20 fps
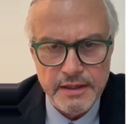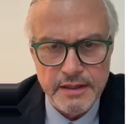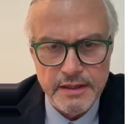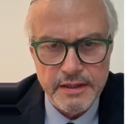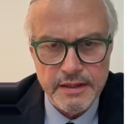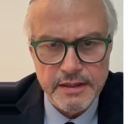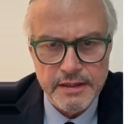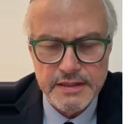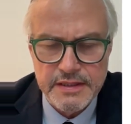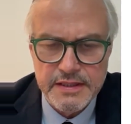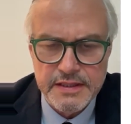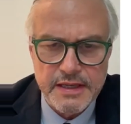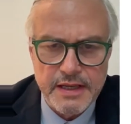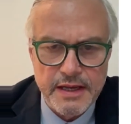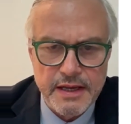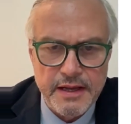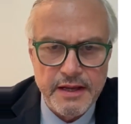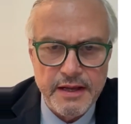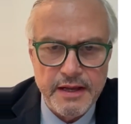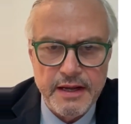it's
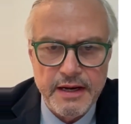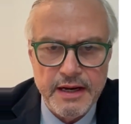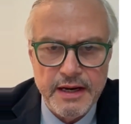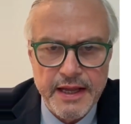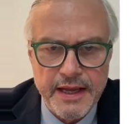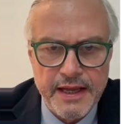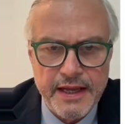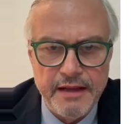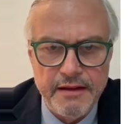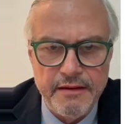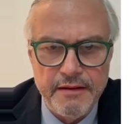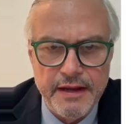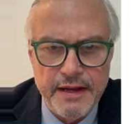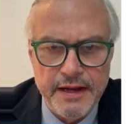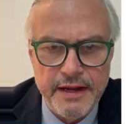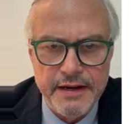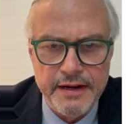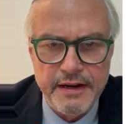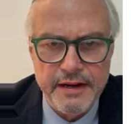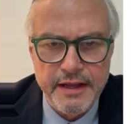like
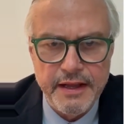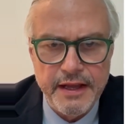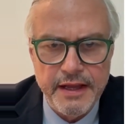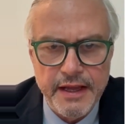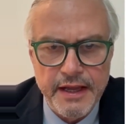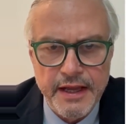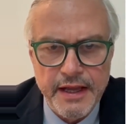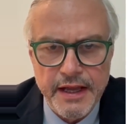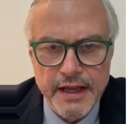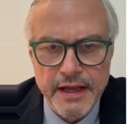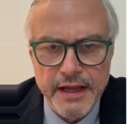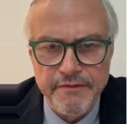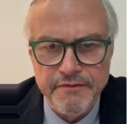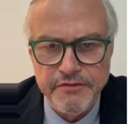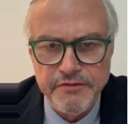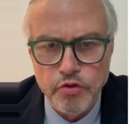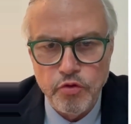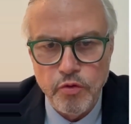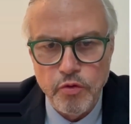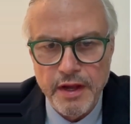an
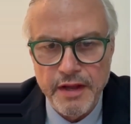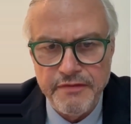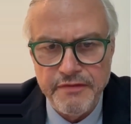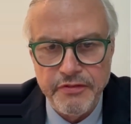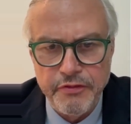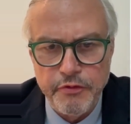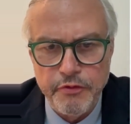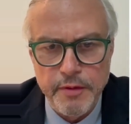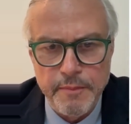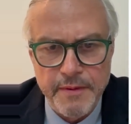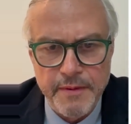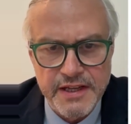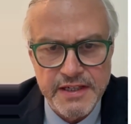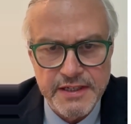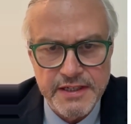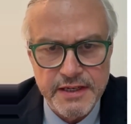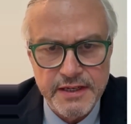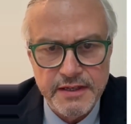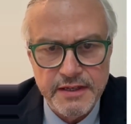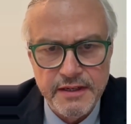F2, F3
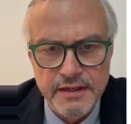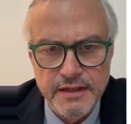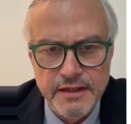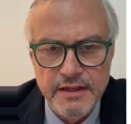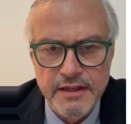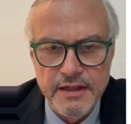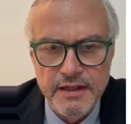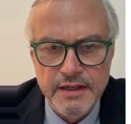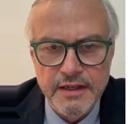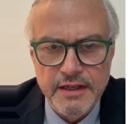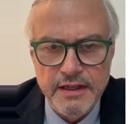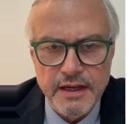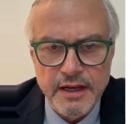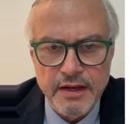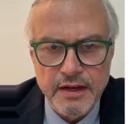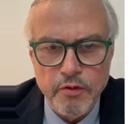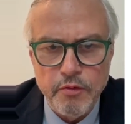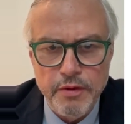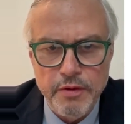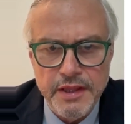patient
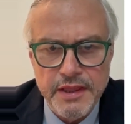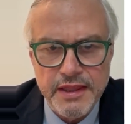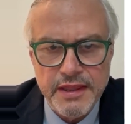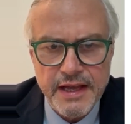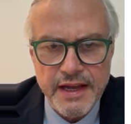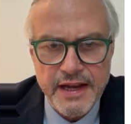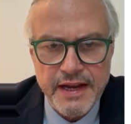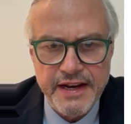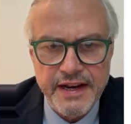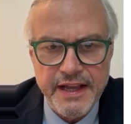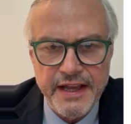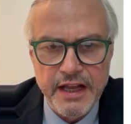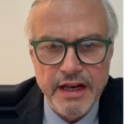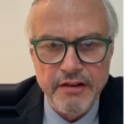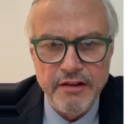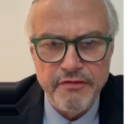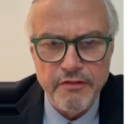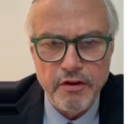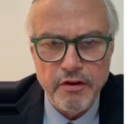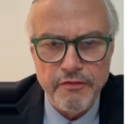with an
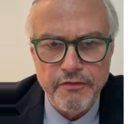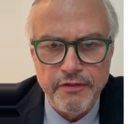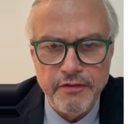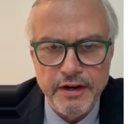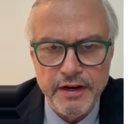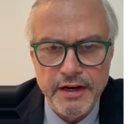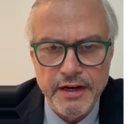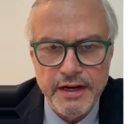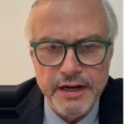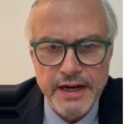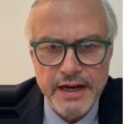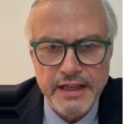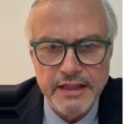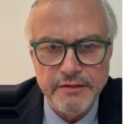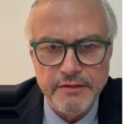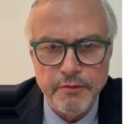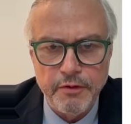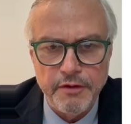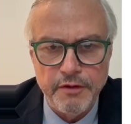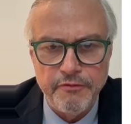ELF of
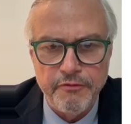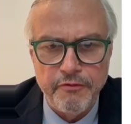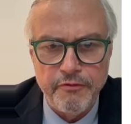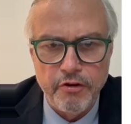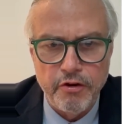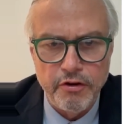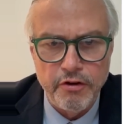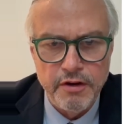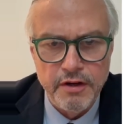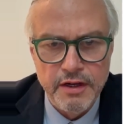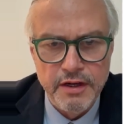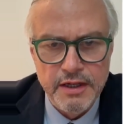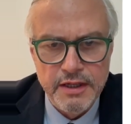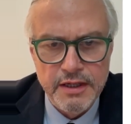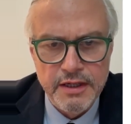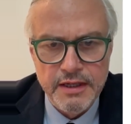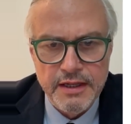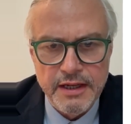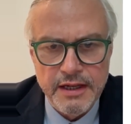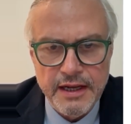9.4
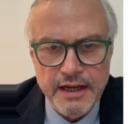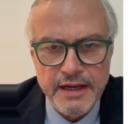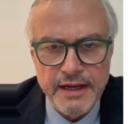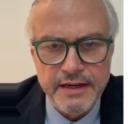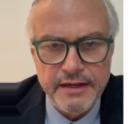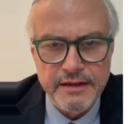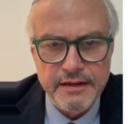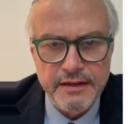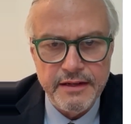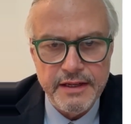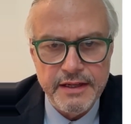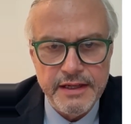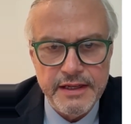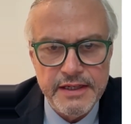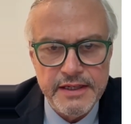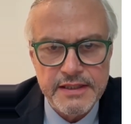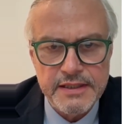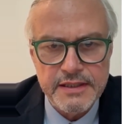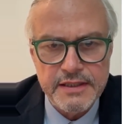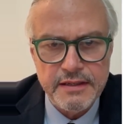and
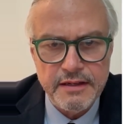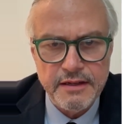is